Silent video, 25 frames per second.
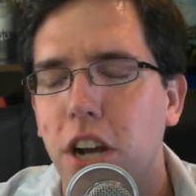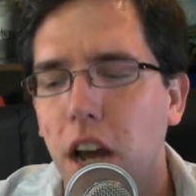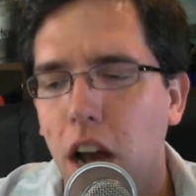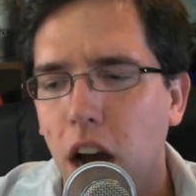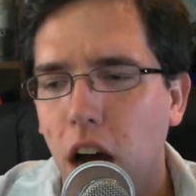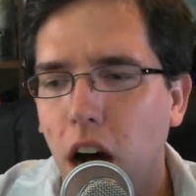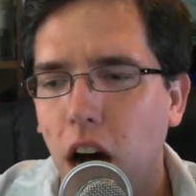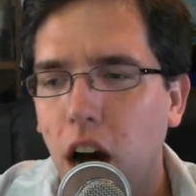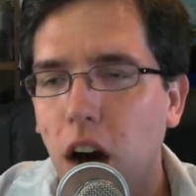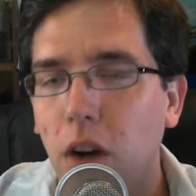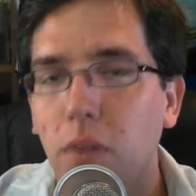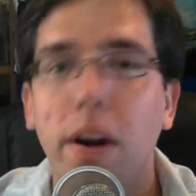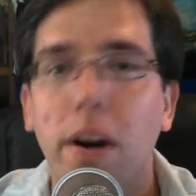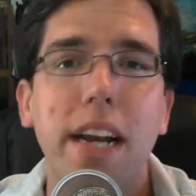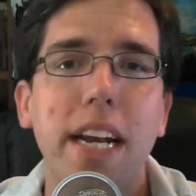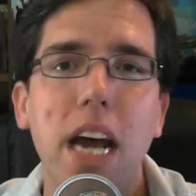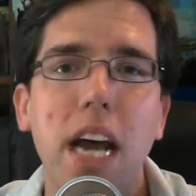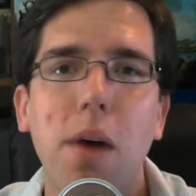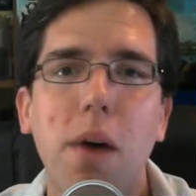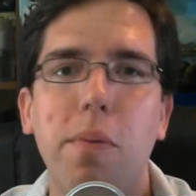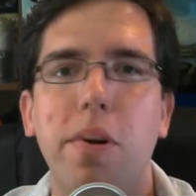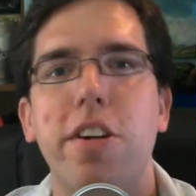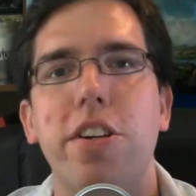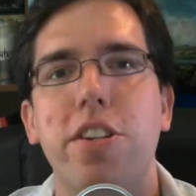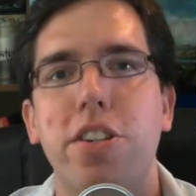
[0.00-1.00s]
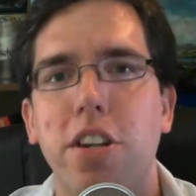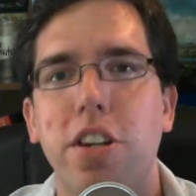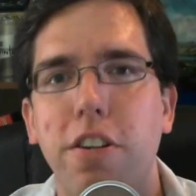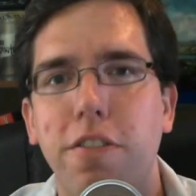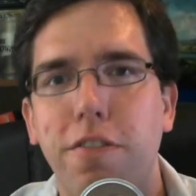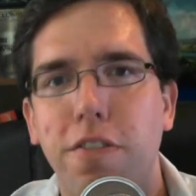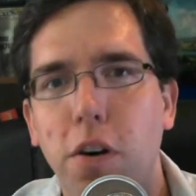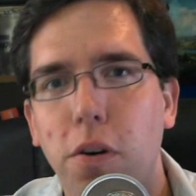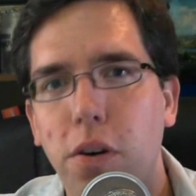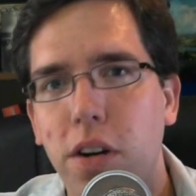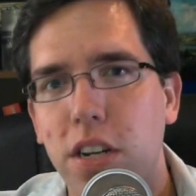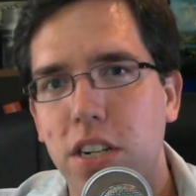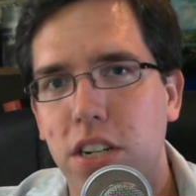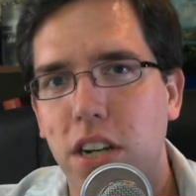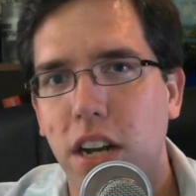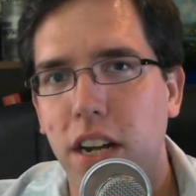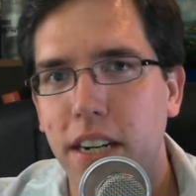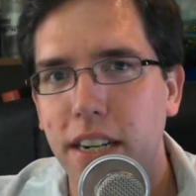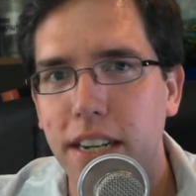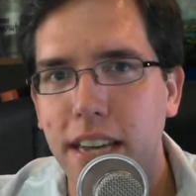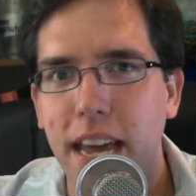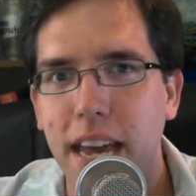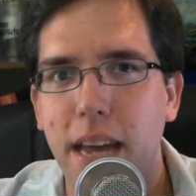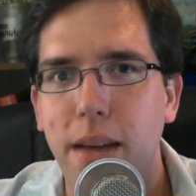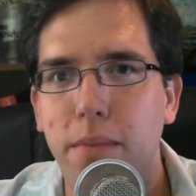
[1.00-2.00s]
Right now, we're just going to focus on
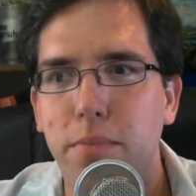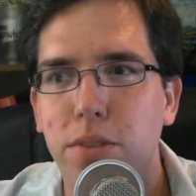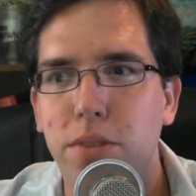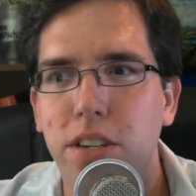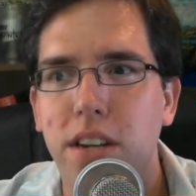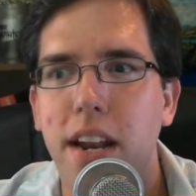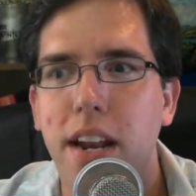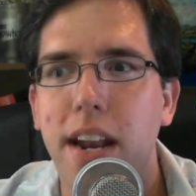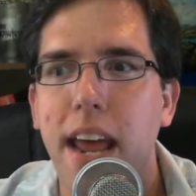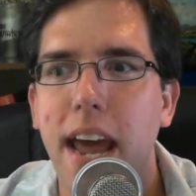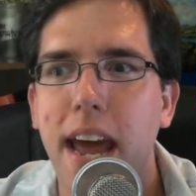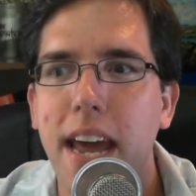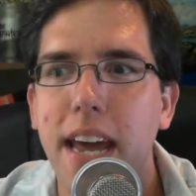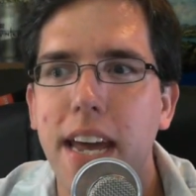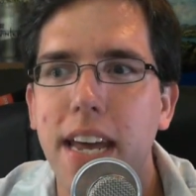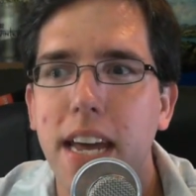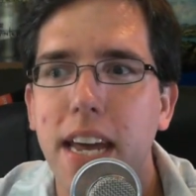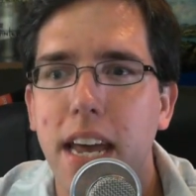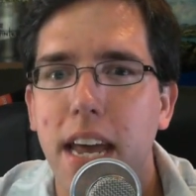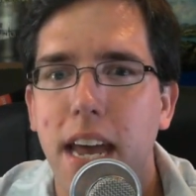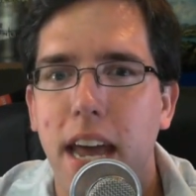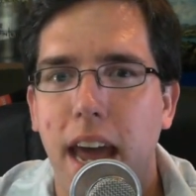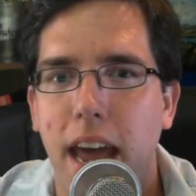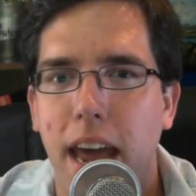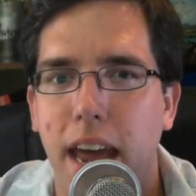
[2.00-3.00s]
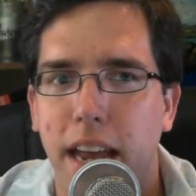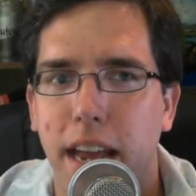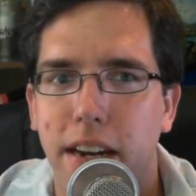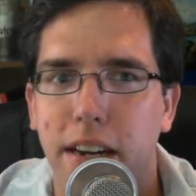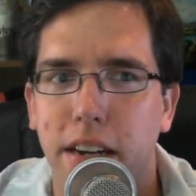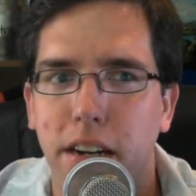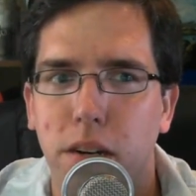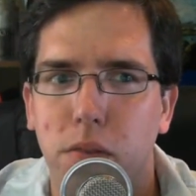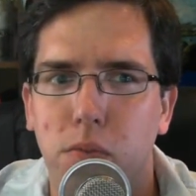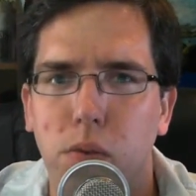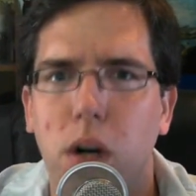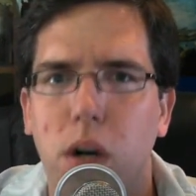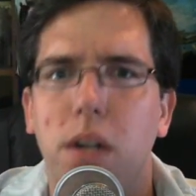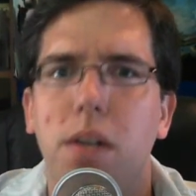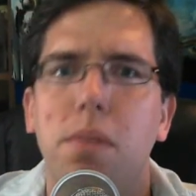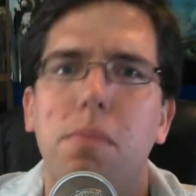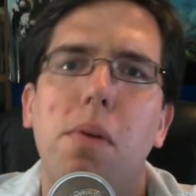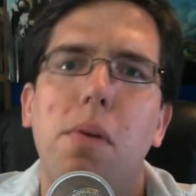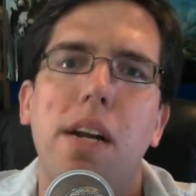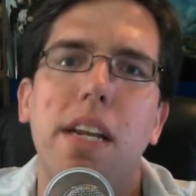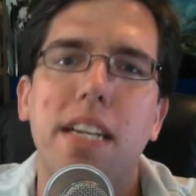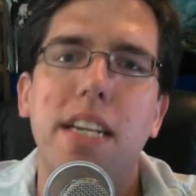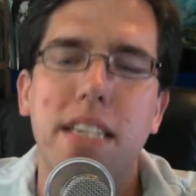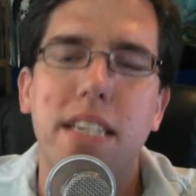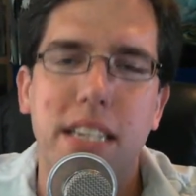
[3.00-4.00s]
games today and one
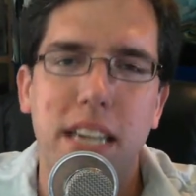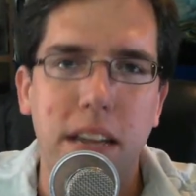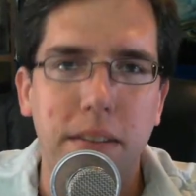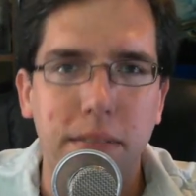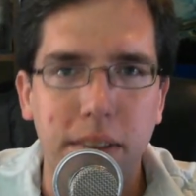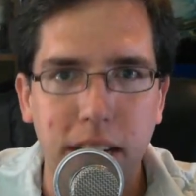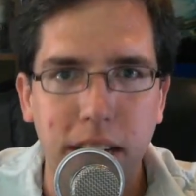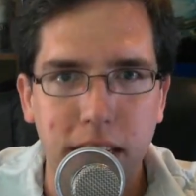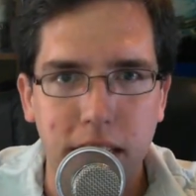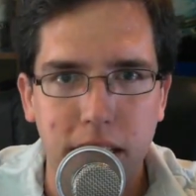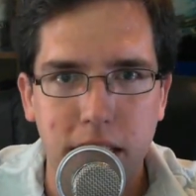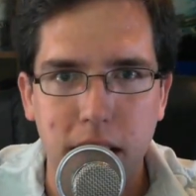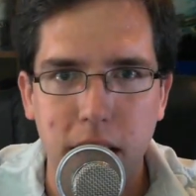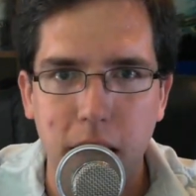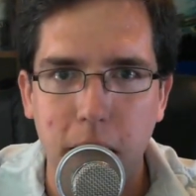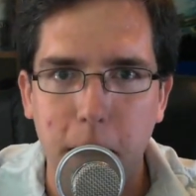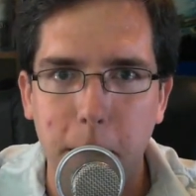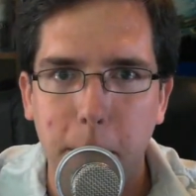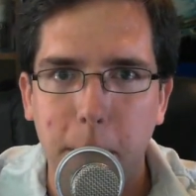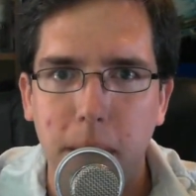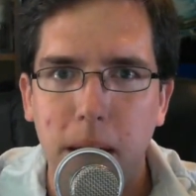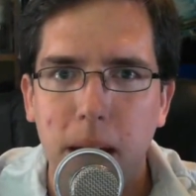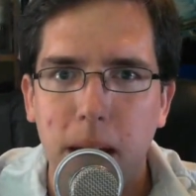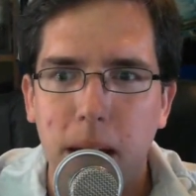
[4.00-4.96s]
money-saving tip.